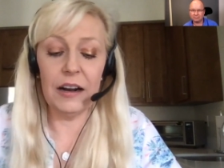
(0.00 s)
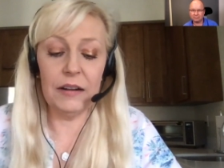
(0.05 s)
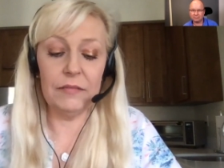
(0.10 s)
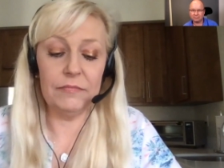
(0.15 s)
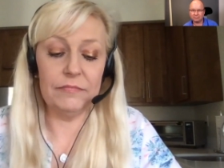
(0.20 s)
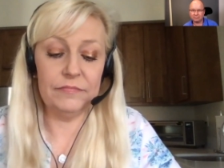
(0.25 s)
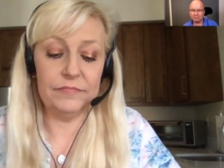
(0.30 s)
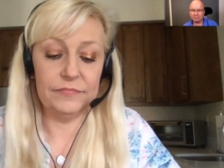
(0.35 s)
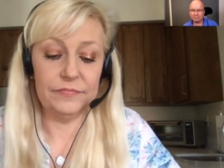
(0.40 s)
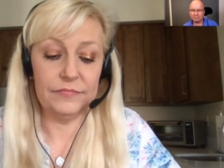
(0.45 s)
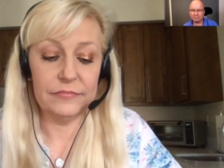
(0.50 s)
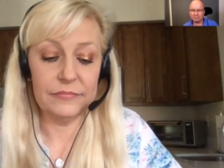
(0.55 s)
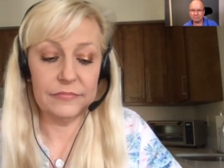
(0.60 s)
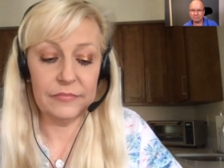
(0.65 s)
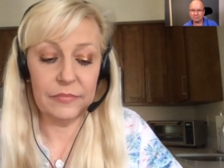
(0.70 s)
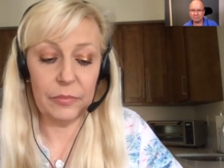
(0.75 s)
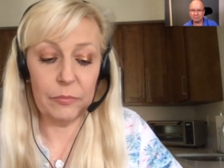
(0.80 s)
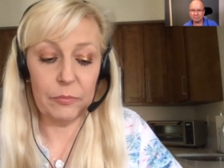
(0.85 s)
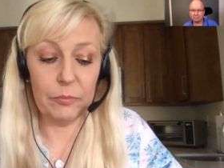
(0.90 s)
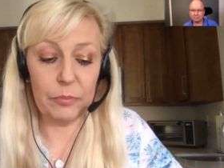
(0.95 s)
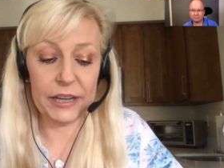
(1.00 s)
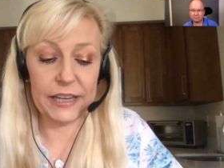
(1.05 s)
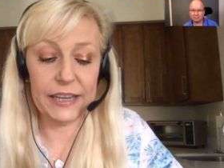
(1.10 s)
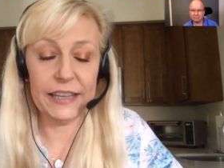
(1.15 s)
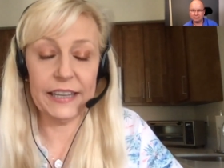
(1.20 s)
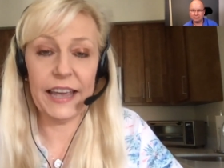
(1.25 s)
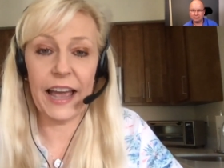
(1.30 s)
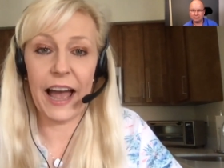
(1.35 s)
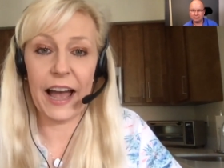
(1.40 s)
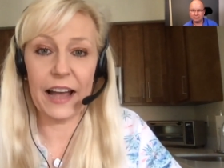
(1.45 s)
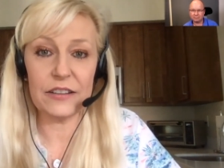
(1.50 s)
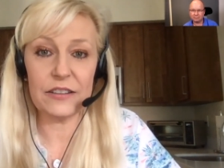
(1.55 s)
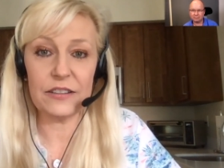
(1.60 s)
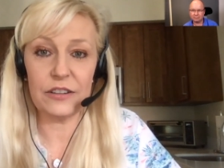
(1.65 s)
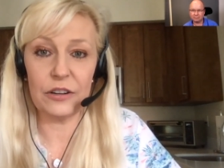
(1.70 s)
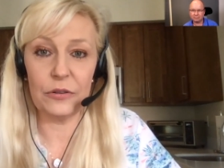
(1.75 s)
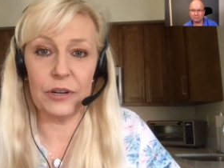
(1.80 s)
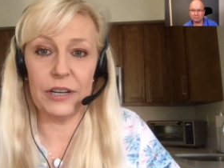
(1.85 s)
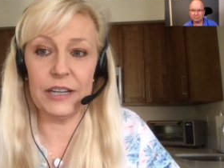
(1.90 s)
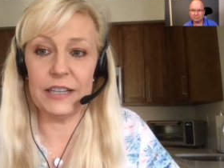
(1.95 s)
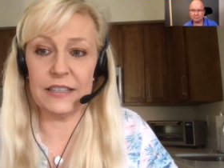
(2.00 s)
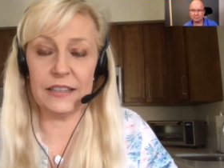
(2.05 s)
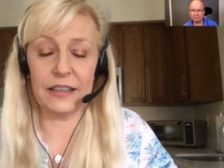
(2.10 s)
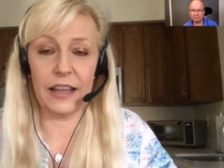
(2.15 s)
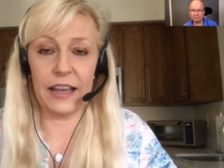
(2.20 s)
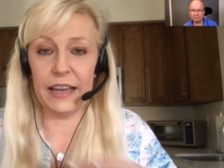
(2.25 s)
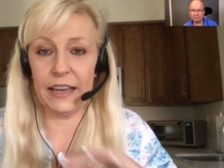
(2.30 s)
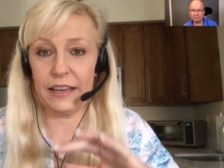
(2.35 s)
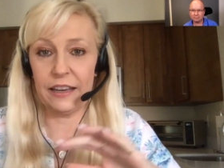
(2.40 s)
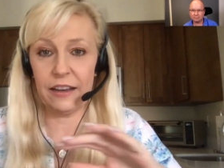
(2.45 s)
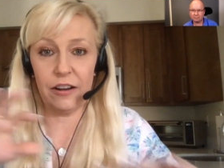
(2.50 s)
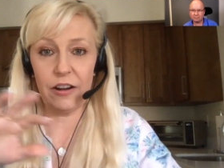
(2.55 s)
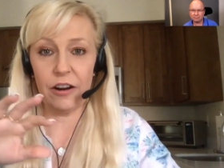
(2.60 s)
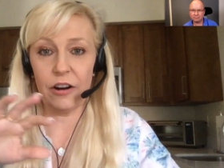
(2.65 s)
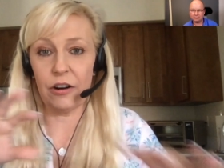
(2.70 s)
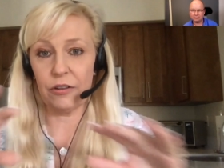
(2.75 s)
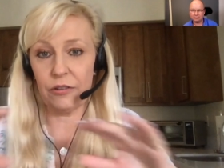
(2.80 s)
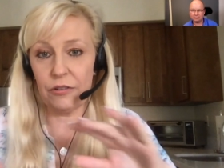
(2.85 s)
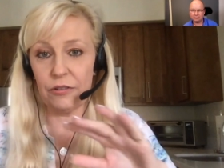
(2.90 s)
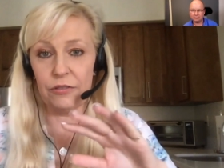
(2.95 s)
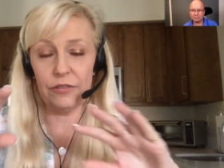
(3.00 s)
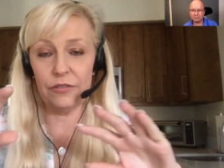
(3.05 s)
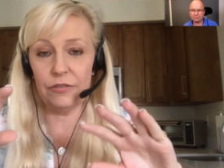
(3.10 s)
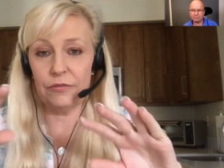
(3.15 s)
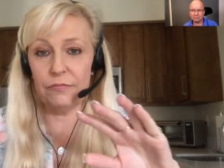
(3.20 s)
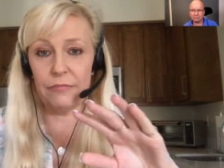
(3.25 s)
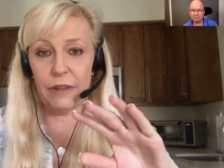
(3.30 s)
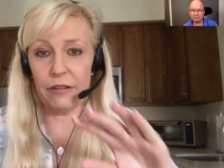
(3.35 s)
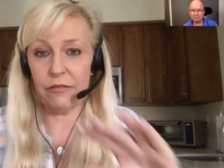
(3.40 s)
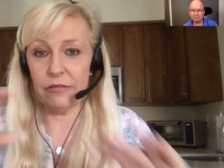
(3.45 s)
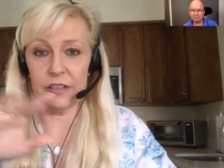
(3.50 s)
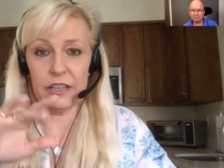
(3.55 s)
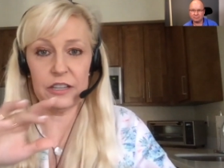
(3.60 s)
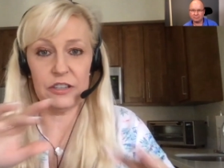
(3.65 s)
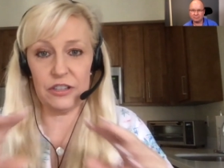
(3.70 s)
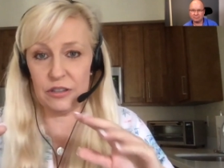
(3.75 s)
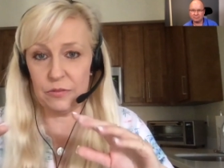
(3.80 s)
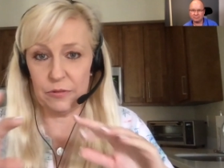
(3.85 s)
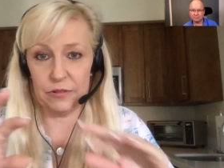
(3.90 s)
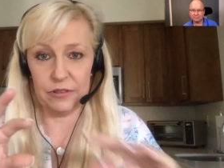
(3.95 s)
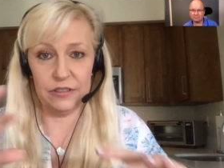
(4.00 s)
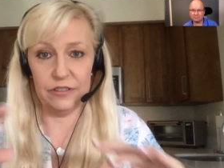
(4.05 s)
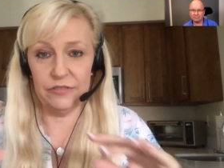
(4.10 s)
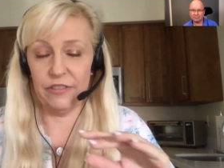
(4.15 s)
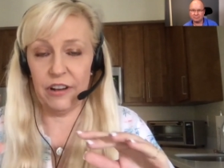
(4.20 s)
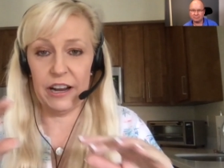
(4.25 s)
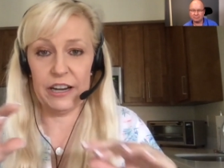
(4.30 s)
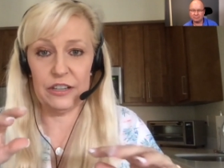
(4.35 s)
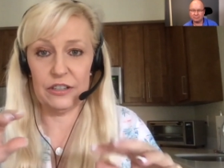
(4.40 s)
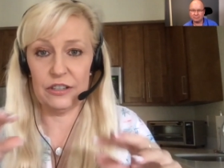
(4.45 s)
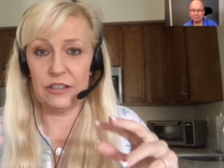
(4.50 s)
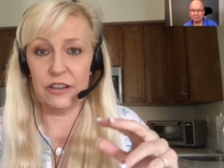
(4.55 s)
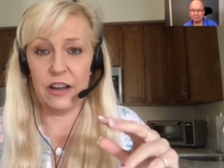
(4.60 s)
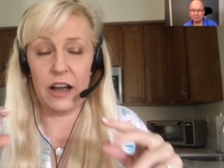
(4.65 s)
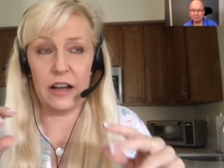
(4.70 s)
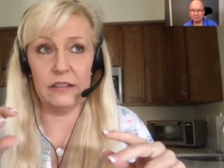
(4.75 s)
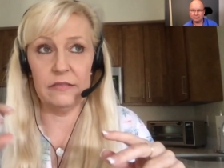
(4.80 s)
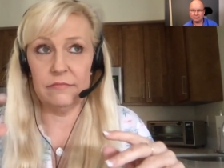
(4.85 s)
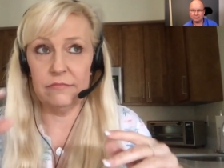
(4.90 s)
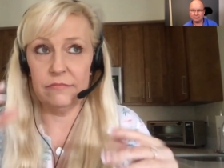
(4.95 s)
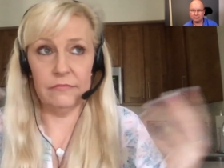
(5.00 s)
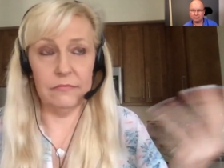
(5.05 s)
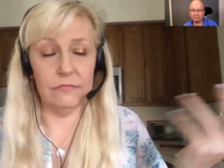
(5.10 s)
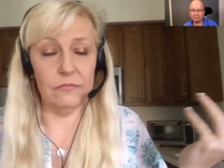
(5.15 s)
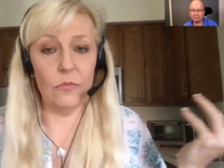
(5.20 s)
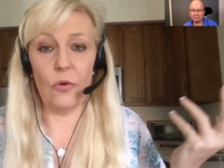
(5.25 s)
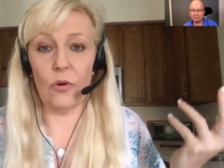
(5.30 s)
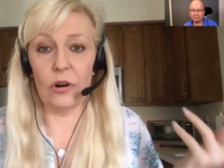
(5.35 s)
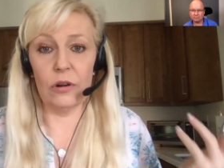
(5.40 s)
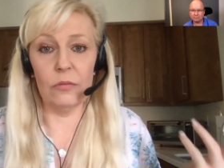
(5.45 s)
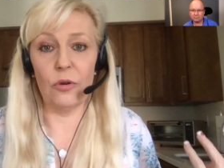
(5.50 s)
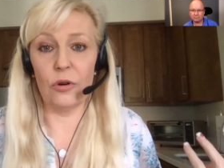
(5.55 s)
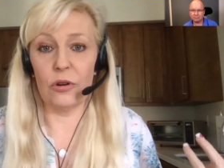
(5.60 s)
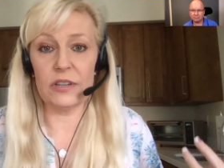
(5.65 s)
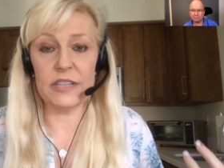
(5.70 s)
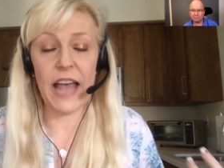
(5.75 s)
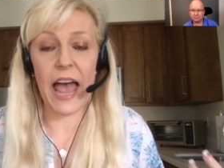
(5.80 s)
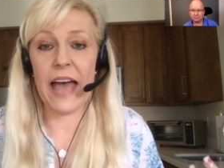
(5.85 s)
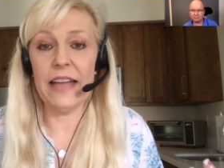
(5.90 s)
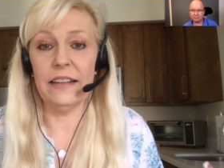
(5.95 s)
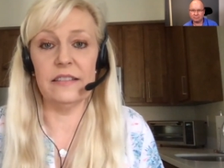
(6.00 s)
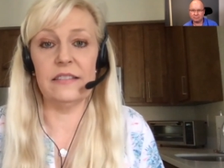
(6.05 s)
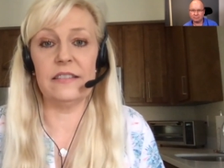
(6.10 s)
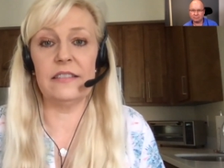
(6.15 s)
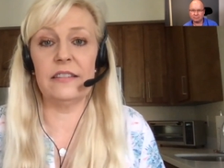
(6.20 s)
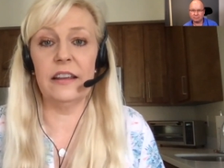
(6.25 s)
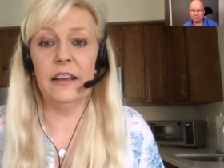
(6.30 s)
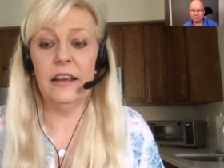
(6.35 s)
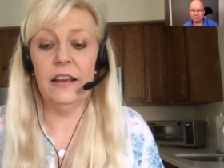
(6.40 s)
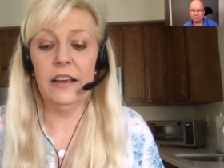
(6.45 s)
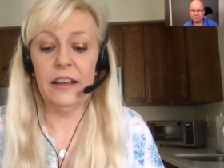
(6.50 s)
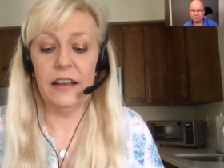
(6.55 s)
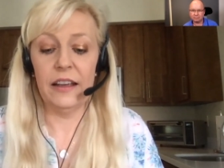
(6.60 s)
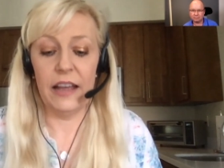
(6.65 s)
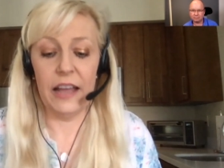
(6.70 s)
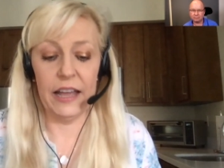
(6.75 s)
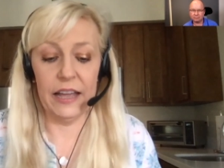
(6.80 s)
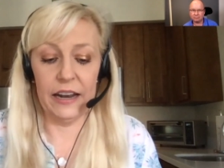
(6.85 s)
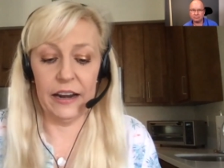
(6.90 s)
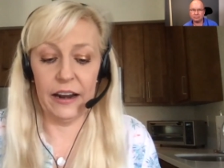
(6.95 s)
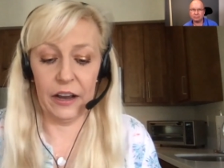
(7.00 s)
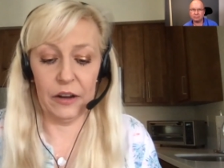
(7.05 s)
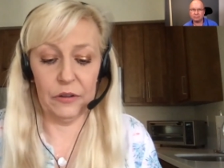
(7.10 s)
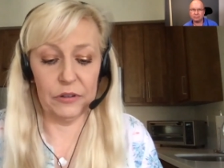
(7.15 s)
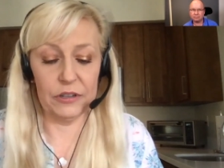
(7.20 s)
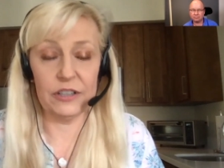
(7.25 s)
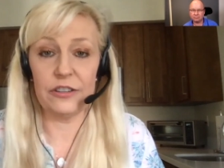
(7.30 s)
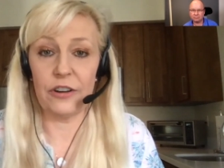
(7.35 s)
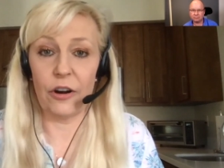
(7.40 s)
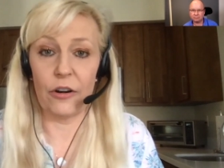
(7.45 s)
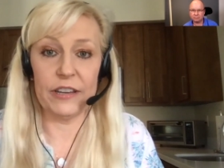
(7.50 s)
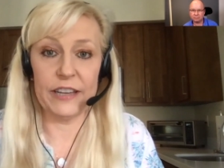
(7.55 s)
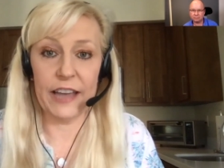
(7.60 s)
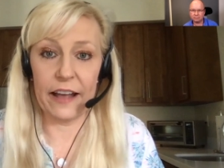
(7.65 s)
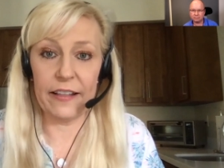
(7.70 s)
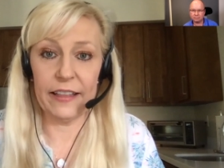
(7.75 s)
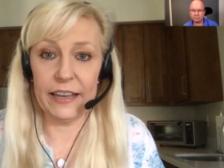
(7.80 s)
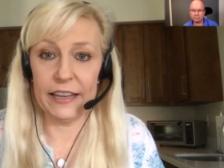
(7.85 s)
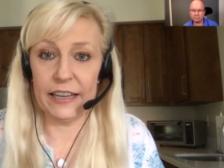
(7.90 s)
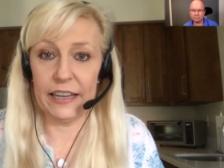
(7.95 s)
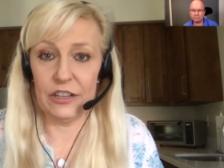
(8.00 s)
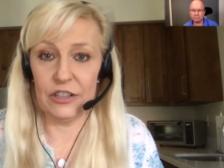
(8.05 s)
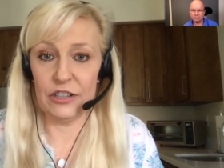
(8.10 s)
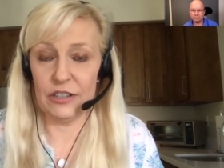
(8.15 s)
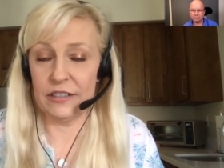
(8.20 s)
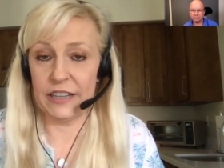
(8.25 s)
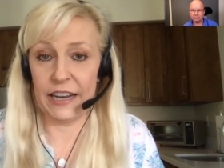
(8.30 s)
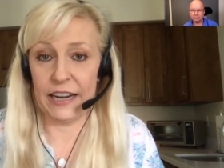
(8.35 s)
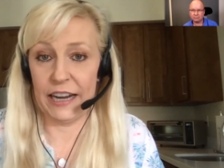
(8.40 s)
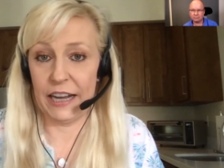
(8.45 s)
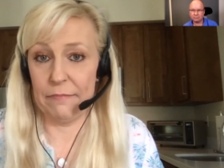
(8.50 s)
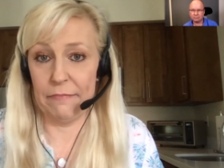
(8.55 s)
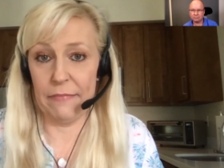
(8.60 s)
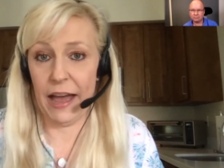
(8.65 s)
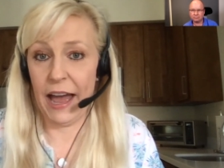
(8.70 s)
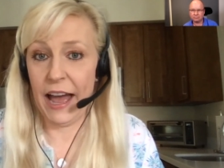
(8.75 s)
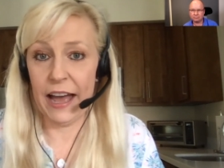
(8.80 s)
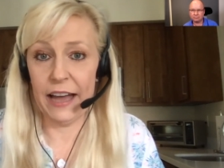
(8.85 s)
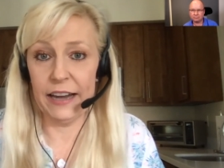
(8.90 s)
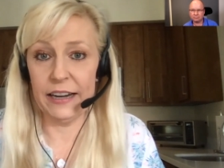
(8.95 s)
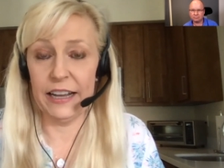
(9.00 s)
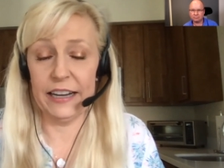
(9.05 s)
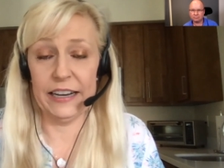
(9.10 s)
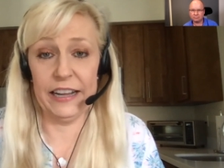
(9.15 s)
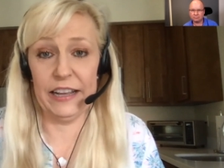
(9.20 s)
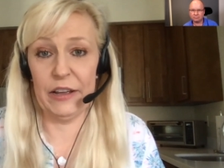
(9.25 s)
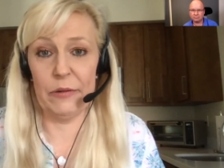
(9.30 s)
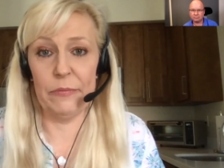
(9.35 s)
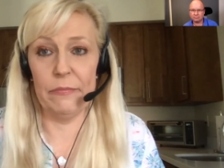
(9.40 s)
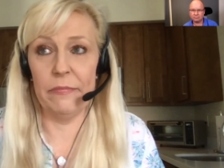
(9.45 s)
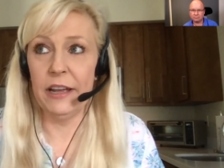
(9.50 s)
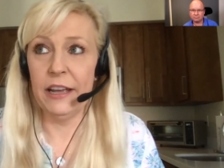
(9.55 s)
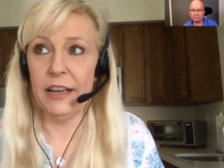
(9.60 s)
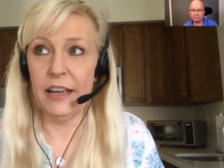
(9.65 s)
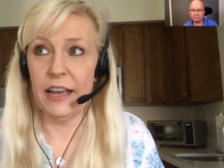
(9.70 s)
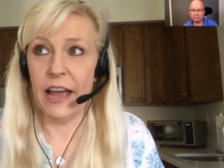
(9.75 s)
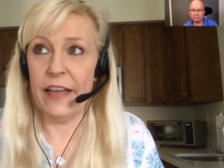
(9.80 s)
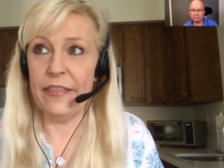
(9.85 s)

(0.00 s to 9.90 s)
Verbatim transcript: um, but yeah, so it's like our, my relationship with the divine just got more and more tense, and I would start yelling and just getting mad at him.